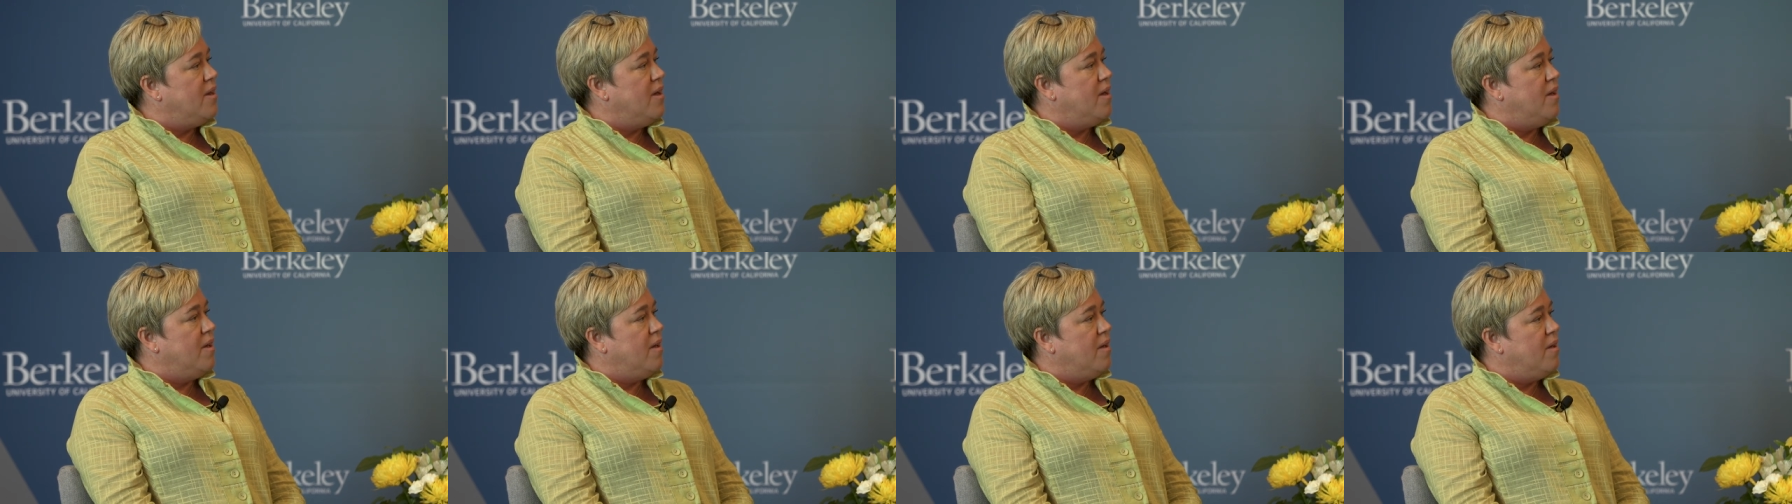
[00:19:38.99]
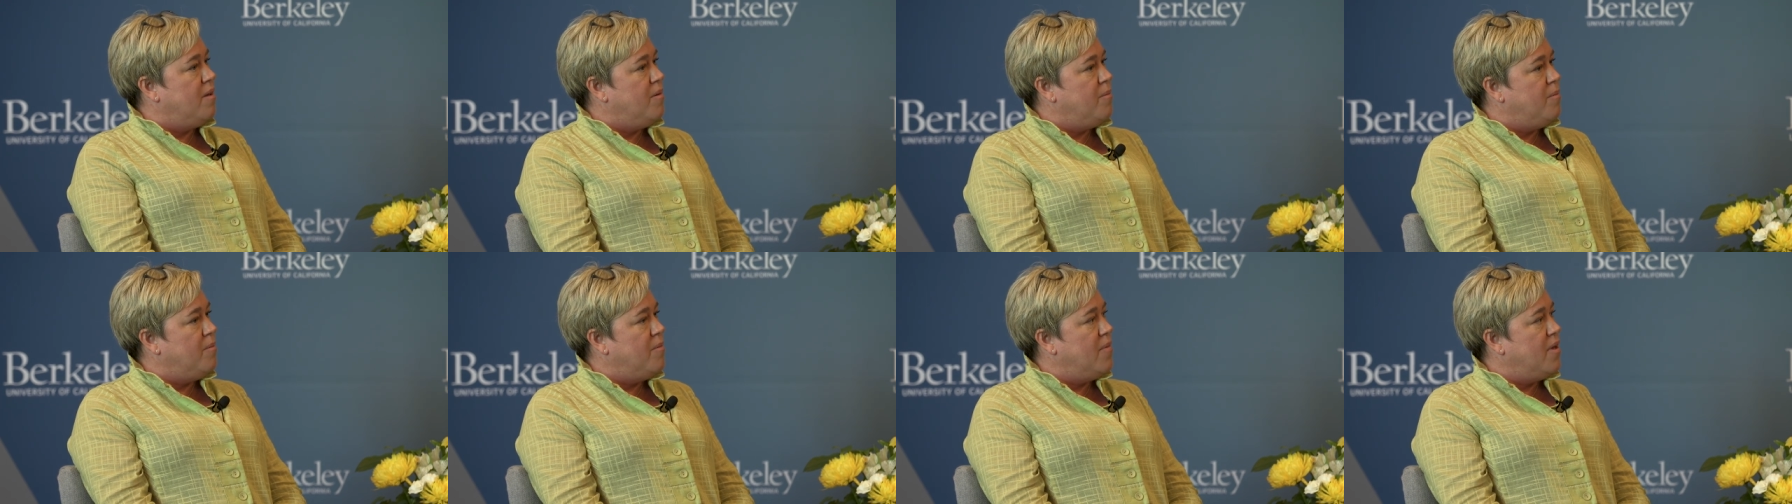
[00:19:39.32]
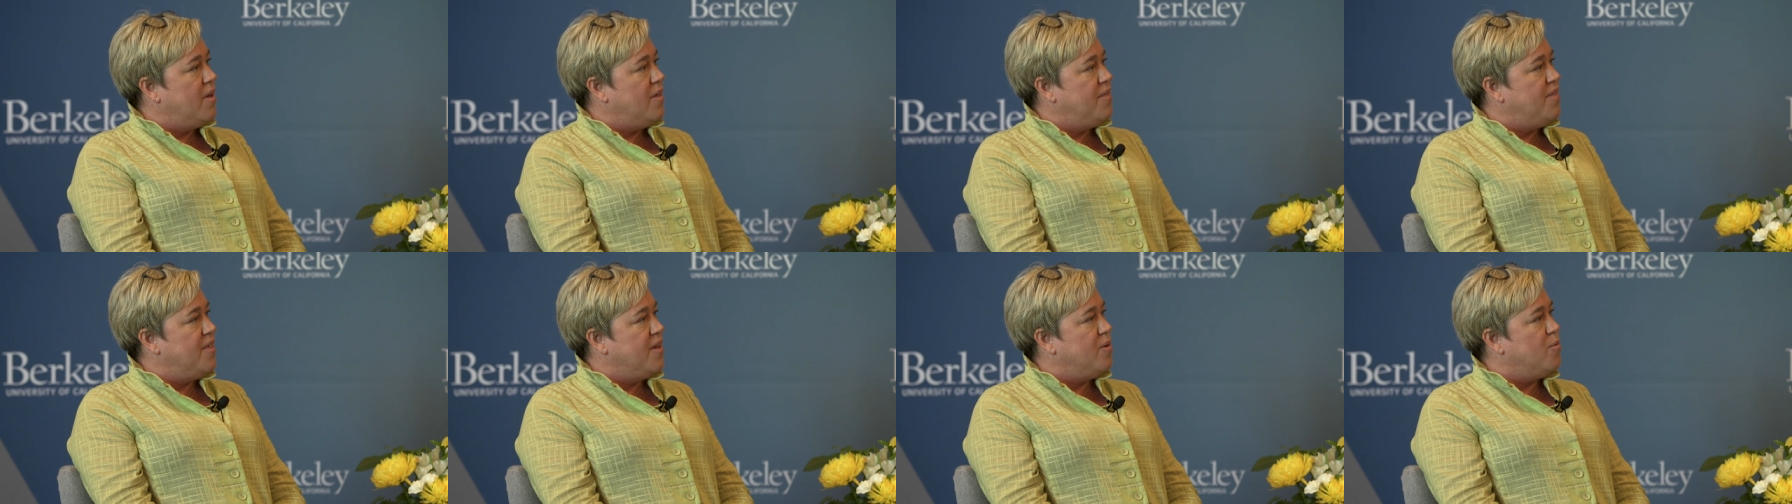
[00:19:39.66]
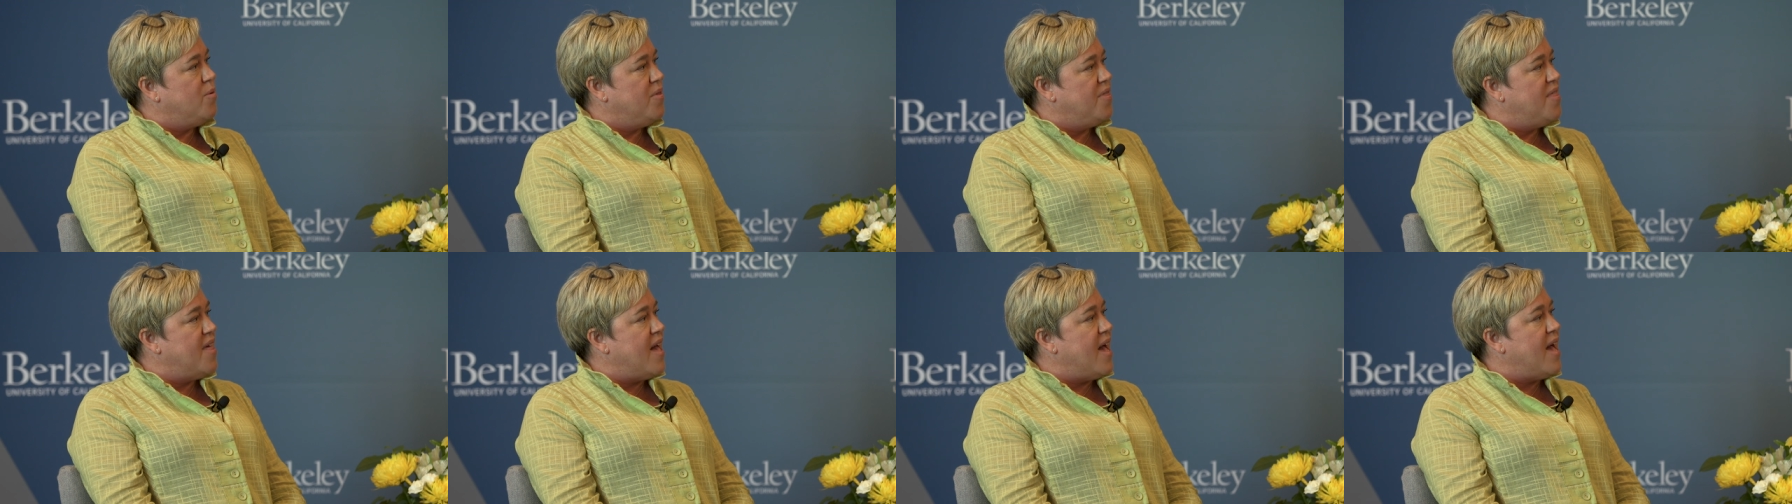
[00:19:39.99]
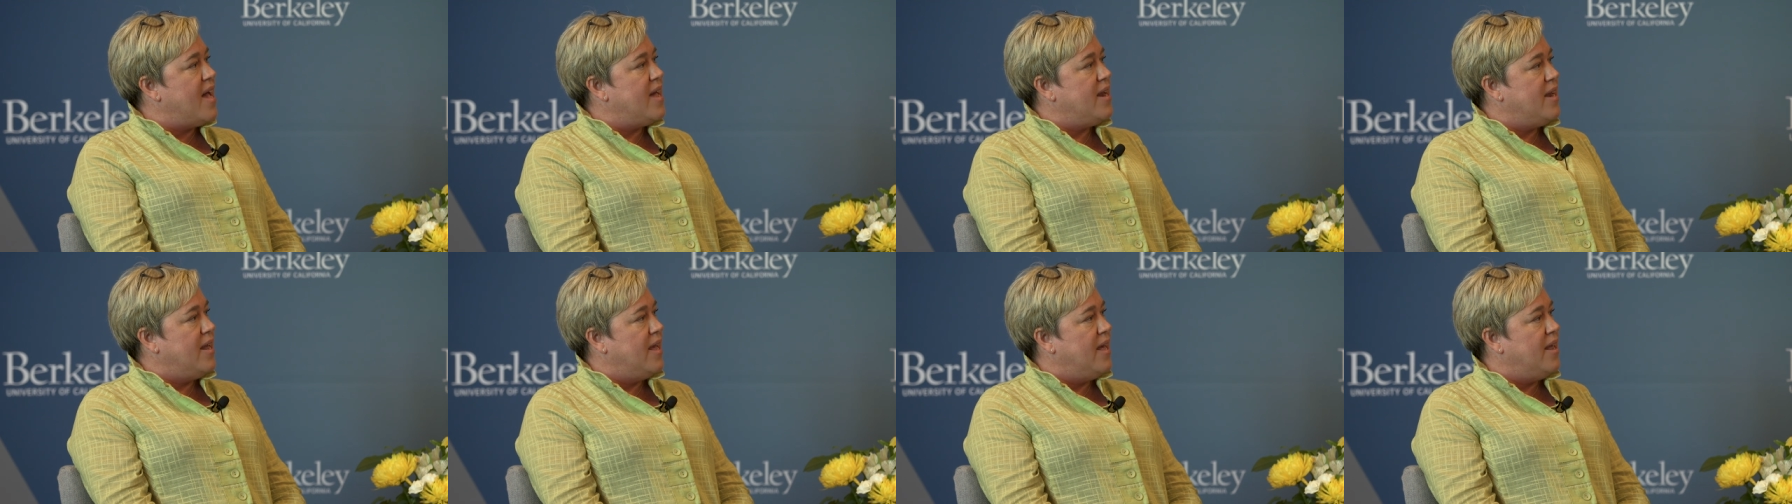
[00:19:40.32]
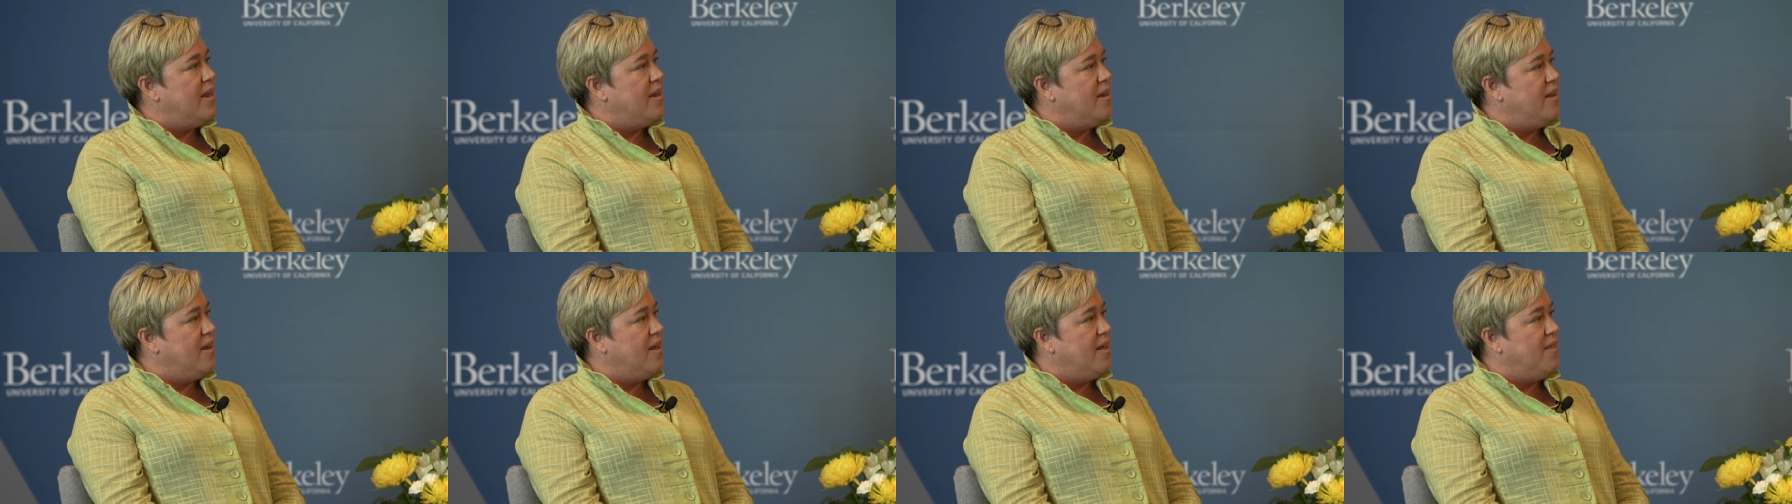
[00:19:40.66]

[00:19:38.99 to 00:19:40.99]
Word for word: um, I think, with that, and,